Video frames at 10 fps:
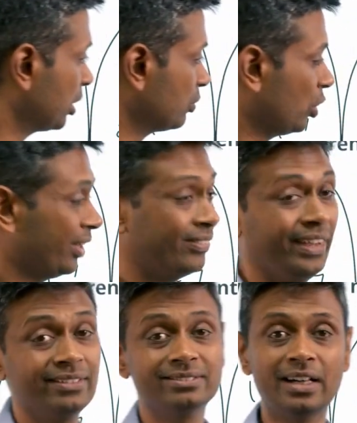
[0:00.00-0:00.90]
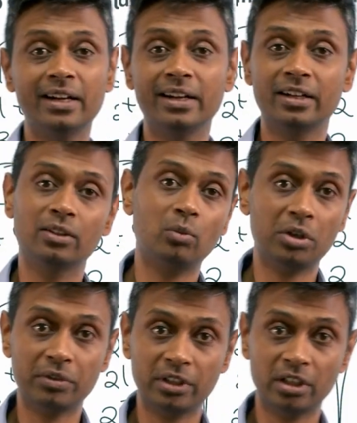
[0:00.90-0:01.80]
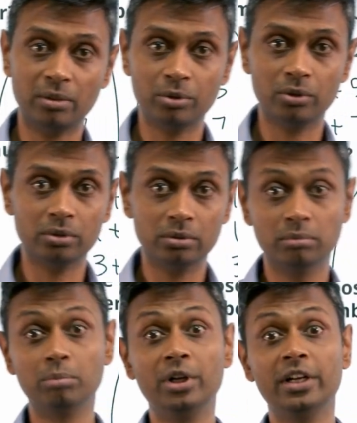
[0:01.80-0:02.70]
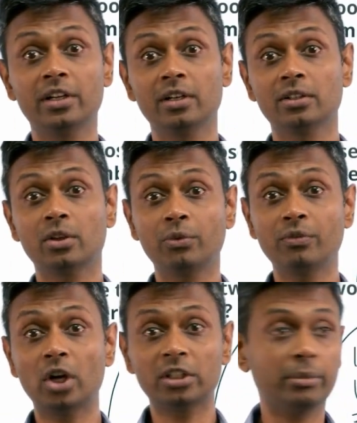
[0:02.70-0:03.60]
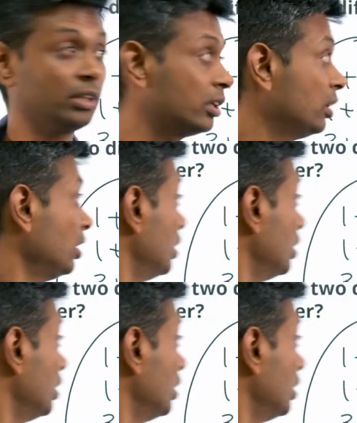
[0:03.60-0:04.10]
plus 45, 100, whatever that comes out to. Brilliant. So now we've got the method.